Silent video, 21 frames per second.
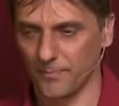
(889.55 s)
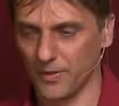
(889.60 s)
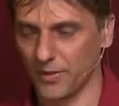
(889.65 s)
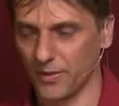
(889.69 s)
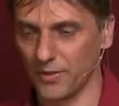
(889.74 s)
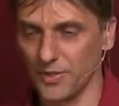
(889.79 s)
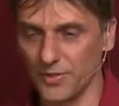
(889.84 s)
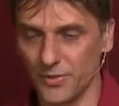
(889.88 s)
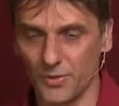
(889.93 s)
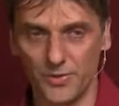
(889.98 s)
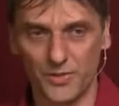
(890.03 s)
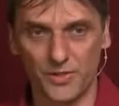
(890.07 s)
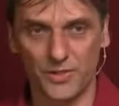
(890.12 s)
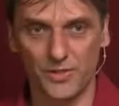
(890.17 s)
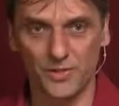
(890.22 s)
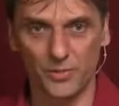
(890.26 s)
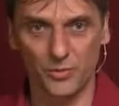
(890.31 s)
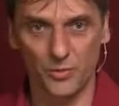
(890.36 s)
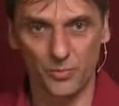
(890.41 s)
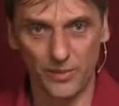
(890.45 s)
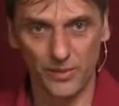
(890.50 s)

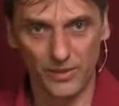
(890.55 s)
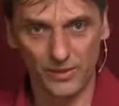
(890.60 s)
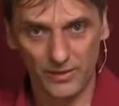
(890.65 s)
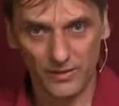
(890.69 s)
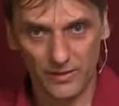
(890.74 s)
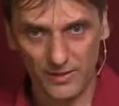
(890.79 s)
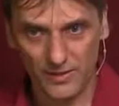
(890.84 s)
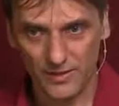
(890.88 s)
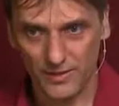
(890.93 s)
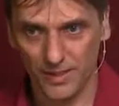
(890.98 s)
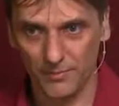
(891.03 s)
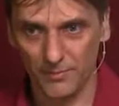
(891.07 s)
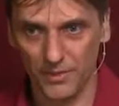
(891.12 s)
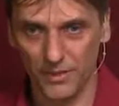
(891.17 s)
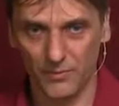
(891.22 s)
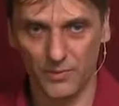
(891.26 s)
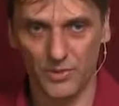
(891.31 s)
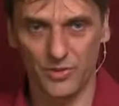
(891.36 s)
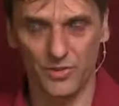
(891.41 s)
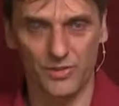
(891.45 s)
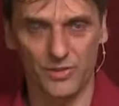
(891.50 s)
resources to build something
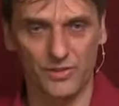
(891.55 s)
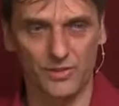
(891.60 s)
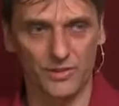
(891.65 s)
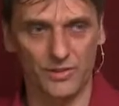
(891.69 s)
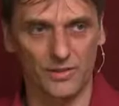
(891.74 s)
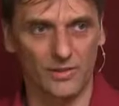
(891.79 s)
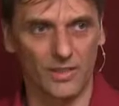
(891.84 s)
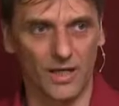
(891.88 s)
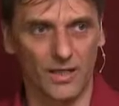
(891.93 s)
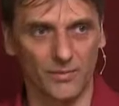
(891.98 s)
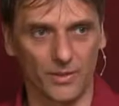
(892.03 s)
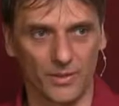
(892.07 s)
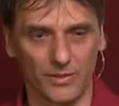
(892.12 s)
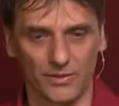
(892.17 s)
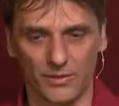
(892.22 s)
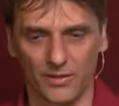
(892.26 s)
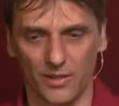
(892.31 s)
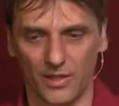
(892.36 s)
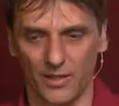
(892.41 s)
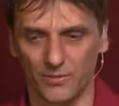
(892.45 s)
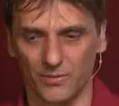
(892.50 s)
which is down in the
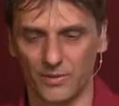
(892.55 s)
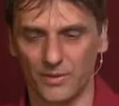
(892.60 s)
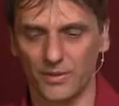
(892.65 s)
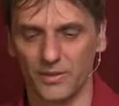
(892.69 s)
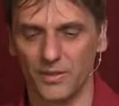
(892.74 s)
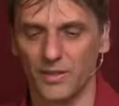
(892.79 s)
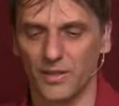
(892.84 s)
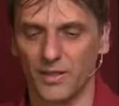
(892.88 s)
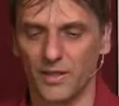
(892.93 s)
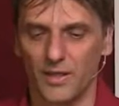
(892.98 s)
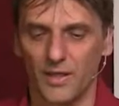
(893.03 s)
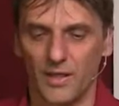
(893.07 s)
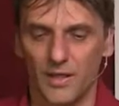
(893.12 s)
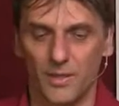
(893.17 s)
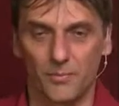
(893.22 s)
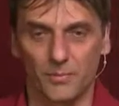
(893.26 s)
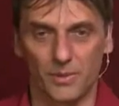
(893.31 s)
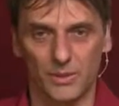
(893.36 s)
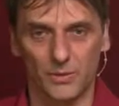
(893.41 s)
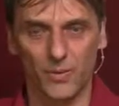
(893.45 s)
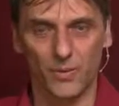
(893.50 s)
ground
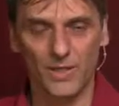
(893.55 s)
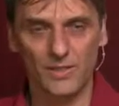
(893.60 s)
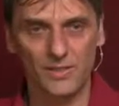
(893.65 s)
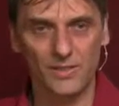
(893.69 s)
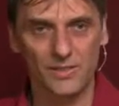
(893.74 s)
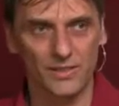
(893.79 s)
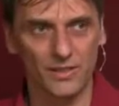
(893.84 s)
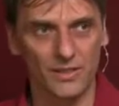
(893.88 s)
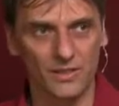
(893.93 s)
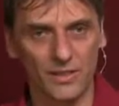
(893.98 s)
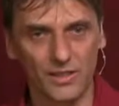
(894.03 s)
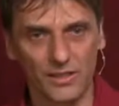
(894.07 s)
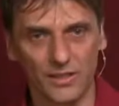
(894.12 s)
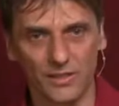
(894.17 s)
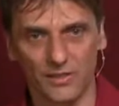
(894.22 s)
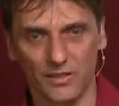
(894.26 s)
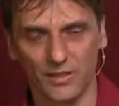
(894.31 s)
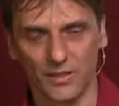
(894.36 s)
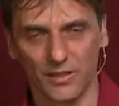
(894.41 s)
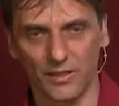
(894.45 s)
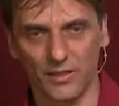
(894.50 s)
but once they did
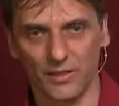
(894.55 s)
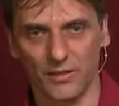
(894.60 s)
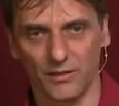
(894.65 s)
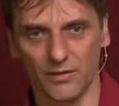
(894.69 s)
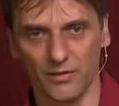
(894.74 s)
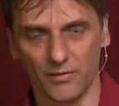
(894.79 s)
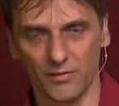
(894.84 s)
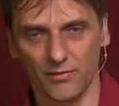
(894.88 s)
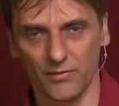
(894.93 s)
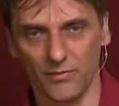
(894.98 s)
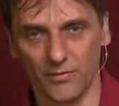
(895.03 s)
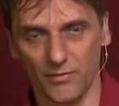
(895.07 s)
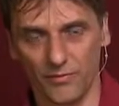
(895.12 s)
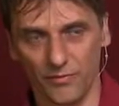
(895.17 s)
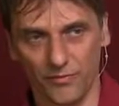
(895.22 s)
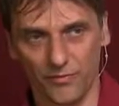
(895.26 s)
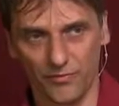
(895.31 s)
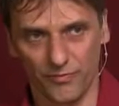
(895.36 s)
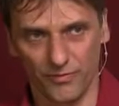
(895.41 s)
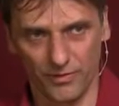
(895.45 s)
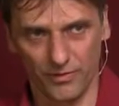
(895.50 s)
it in a
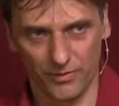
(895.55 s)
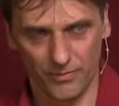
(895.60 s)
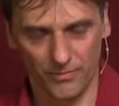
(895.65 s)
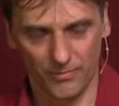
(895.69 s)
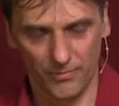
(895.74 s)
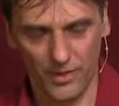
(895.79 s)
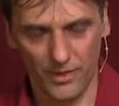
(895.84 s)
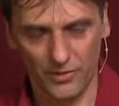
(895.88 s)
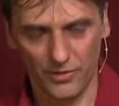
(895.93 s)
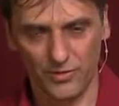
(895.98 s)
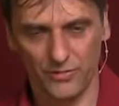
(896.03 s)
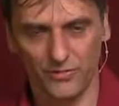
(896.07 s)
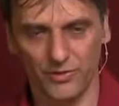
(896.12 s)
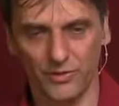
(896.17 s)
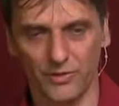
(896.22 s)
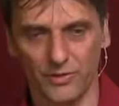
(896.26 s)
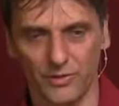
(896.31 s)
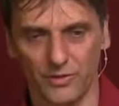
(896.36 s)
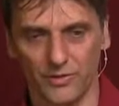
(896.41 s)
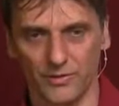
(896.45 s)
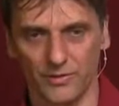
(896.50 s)
uh, much
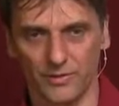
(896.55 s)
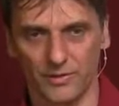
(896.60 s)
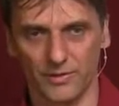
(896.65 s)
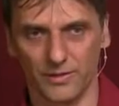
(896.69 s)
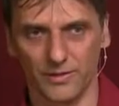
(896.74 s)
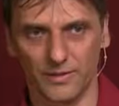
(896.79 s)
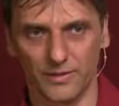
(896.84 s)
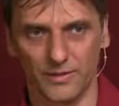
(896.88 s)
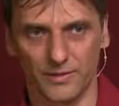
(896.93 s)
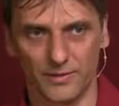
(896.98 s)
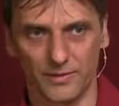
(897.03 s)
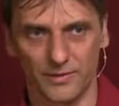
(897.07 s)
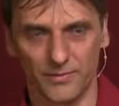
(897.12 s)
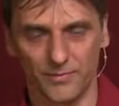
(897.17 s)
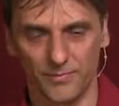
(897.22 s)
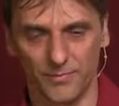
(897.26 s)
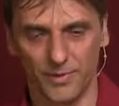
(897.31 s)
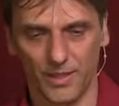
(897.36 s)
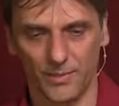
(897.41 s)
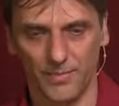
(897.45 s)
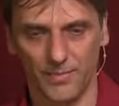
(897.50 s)
further uh,
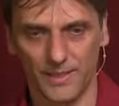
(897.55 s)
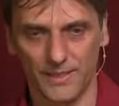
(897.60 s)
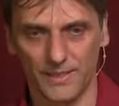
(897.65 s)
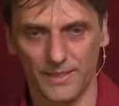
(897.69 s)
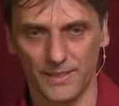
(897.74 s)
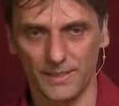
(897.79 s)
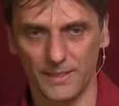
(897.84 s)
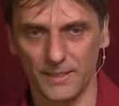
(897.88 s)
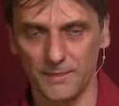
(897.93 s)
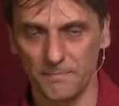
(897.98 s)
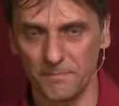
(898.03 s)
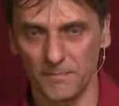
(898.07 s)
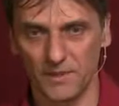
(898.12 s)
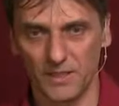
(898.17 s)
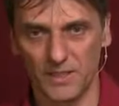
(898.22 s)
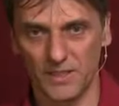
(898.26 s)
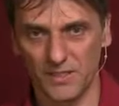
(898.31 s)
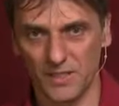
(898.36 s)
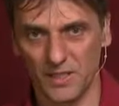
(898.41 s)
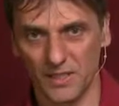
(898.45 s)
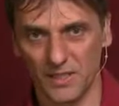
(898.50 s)
capacity
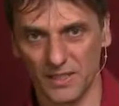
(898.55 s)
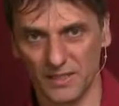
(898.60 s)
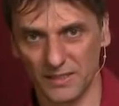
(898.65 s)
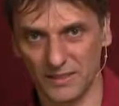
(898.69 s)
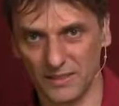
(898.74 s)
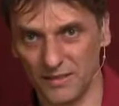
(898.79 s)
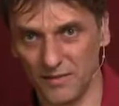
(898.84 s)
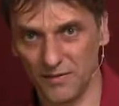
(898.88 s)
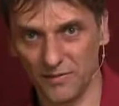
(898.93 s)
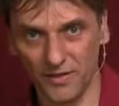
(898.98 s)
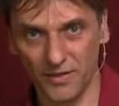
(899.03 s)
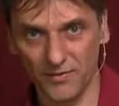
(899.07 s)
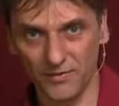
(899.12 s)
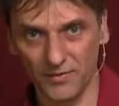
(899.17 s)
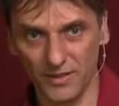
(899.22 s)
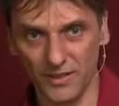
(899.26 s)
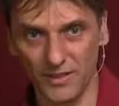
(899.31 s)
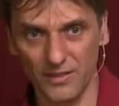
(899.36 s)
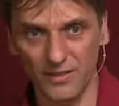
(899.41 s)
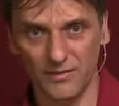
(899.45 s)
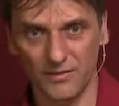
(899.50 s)
let's say at
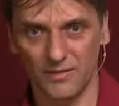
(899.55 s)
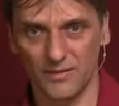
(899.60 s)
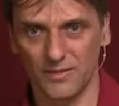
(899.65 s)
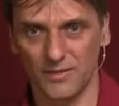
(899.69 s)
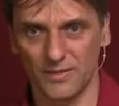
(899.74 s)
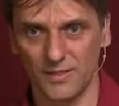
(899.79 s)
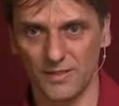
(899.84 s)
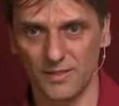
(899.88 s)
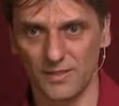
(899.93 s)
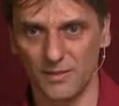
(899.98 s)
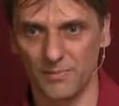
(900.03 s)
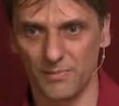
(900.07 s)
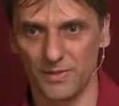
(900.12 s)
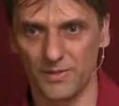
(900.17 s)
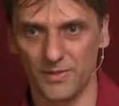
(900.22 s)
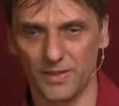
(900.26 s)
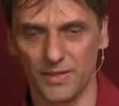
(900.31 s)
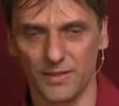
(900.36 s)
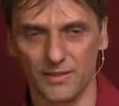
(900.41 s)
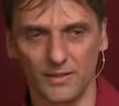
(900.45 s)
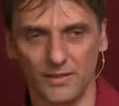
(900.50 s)
50 60
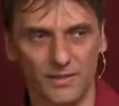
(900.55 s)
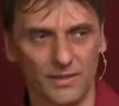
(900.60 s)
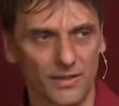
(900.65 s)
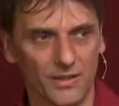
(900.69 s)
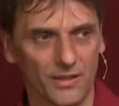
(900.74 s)
percent